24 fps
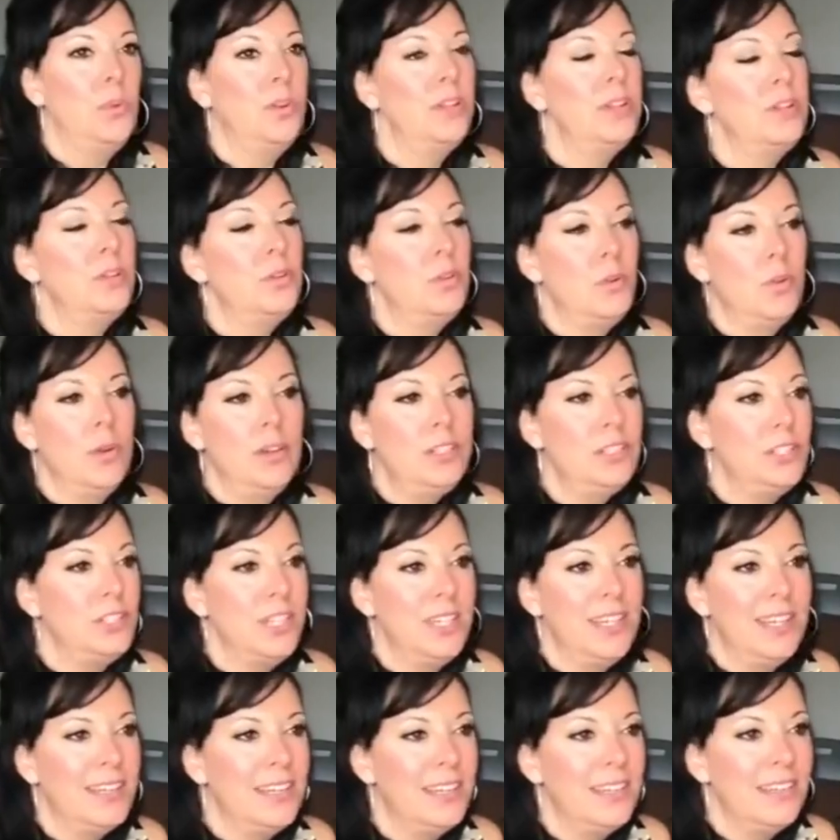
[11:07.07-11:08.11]
You wouldn't
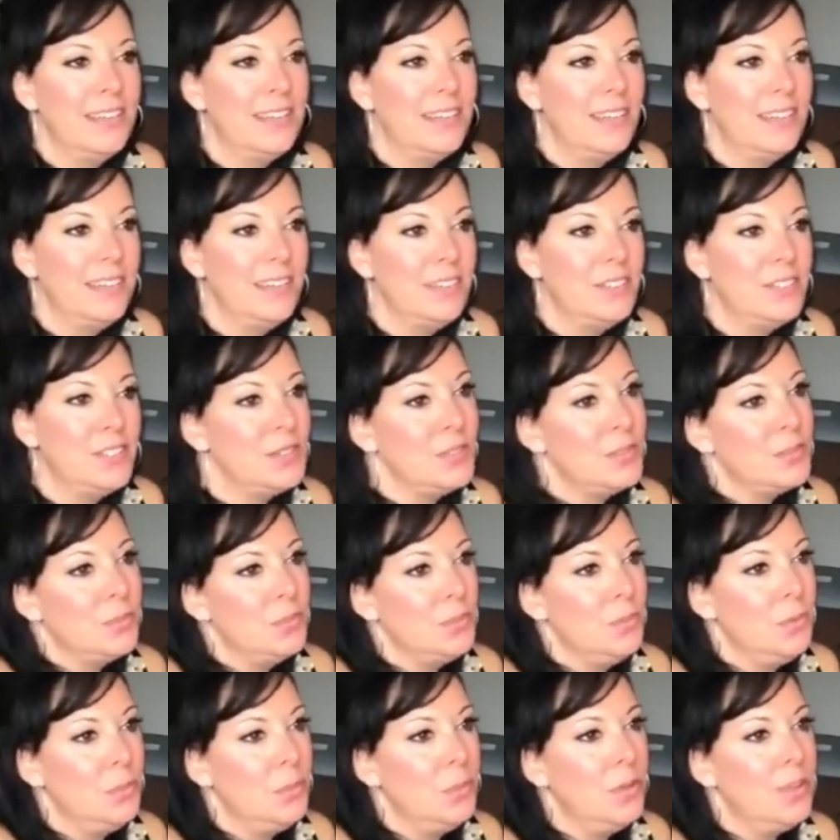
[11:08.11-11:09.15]
question it. Mm-hmm. You
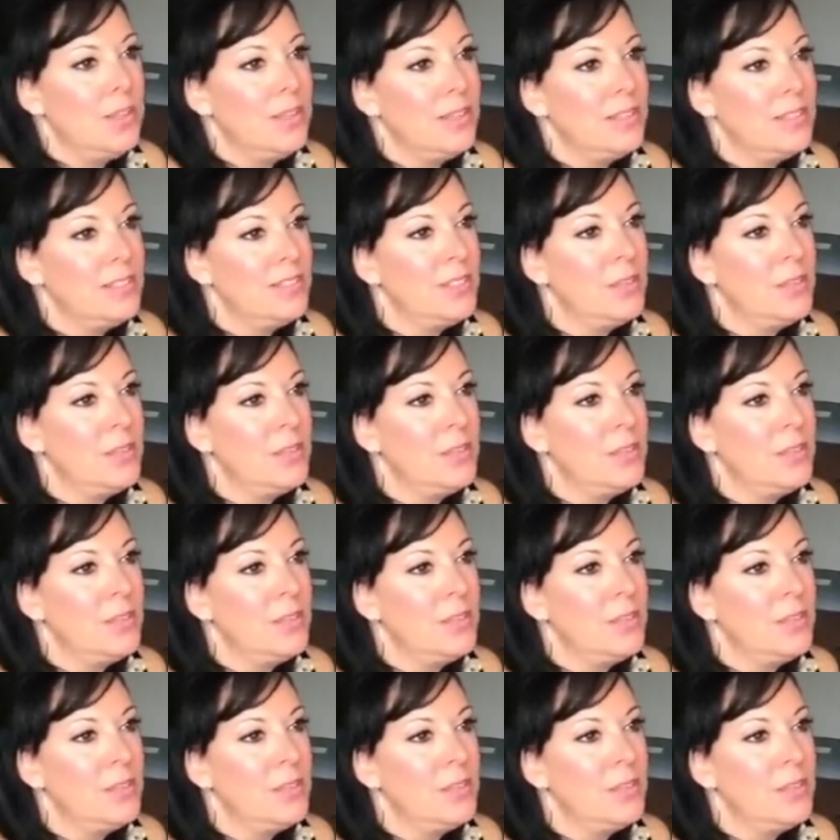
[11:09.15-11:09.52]
just you wouldn't.